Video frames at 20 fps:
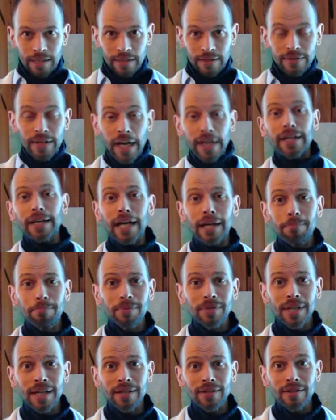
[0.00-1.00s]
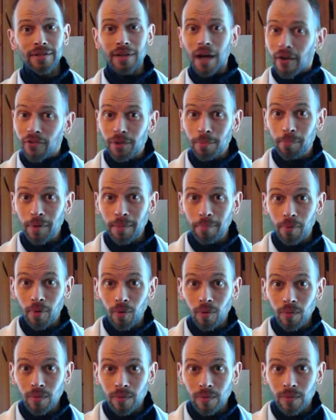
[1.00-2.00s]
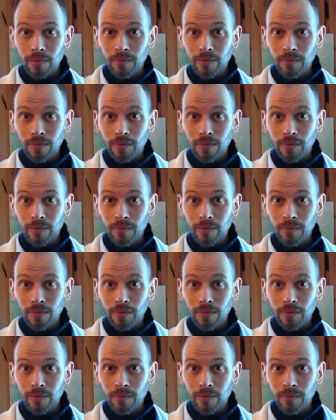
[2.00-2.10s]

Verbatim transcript: 99% of the people